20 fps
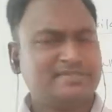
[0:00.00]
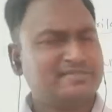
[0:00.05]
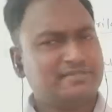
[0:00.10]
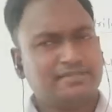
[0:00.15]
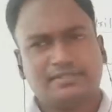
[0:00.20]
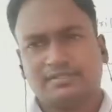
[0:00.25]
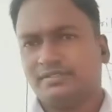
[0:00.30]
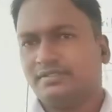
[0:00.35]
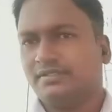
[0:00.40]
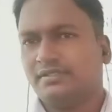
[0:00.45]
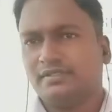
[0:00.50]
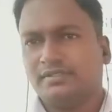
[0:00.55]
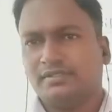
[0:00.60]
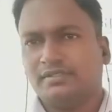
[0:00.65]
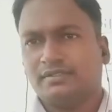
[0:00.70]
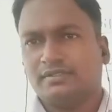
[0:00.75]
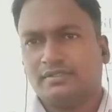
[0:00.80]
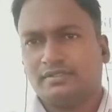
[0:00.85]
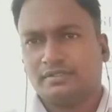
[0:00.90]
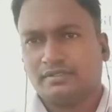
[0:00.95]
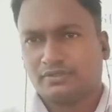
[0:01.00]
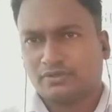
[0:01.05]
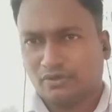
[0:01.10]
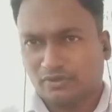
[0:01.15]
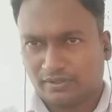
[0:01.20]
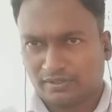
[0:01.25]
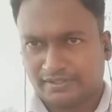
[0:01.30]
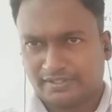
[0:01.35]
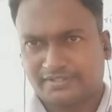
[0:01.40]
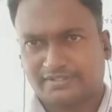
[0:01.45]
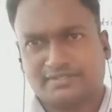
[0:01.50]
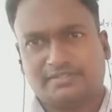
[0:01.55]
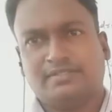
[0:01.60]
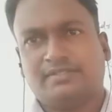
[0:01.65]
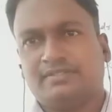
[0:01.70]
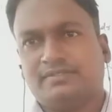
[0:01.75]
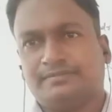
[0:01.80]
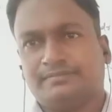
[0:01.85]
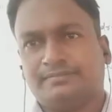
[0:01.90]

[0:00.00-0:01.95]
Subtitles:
a quadrilateral